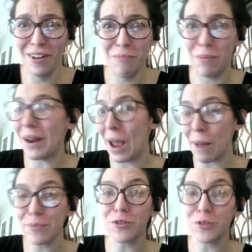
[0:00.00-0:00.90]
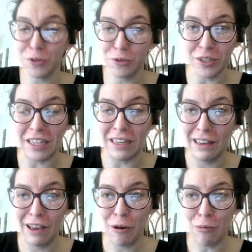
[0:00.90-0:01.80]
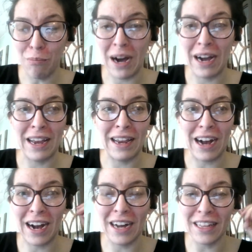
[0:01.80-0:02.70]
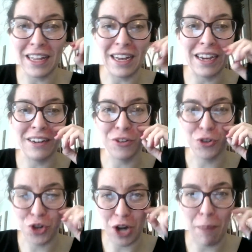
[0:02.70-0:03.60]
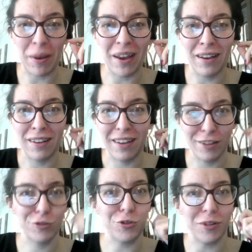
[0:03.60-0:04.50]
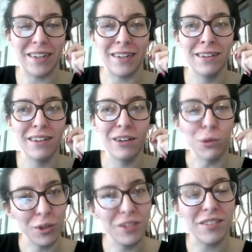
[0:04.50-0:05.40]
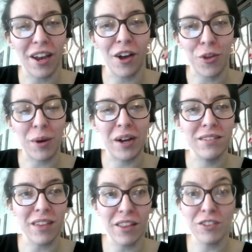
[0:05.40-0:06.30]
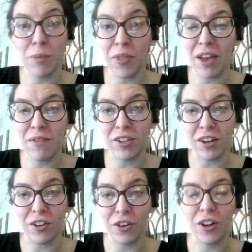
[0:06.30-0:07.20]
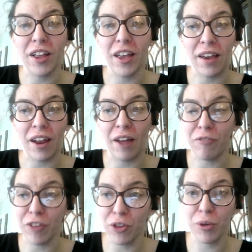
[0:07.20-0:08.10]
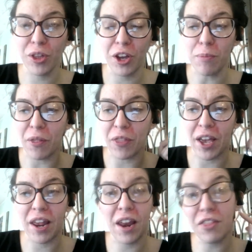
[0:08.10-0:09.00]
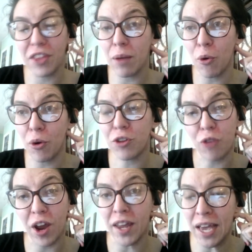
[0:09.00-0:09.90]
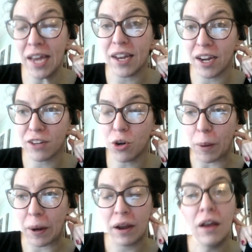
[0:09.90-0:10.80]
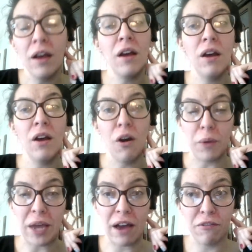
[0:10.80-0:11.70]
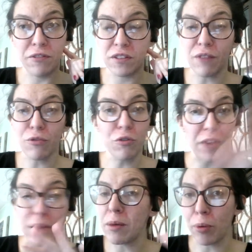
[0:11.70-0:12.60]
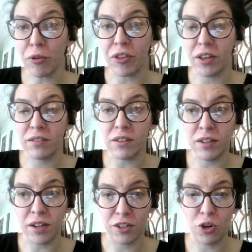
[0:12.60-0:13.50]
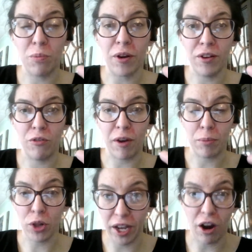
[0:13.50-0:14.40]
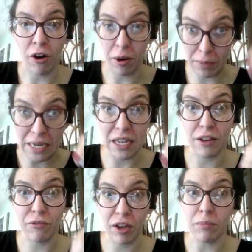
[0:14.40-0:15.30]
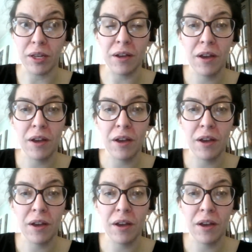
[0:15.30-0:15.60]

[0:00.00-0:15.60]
But absolutely my online shopping history would say otherwise. And this month I haven't done it at all, and I'm feeling really good about that. And I think I'm going to try it again in October. We have several family birthdays in October and November, like our immediate family.